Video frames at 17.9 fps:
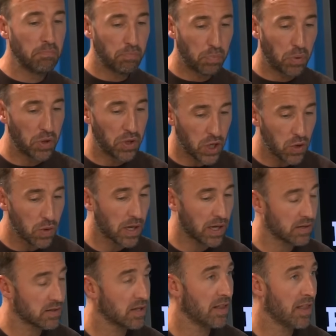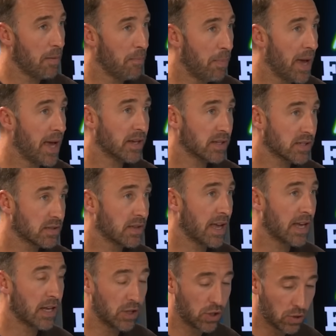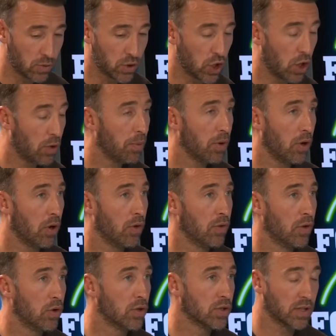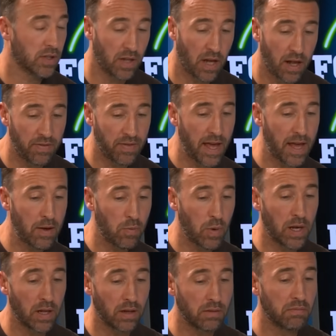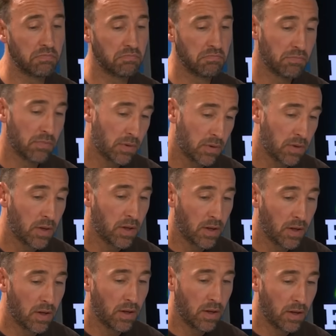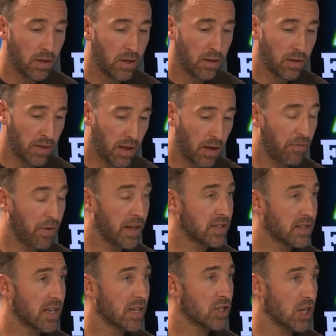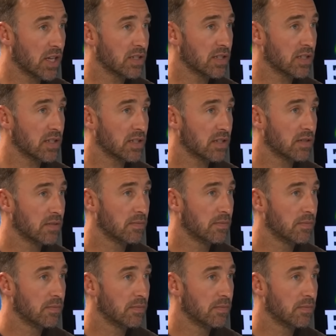but Newcastle at their best, they can do a job on those and they'll fancy their chances.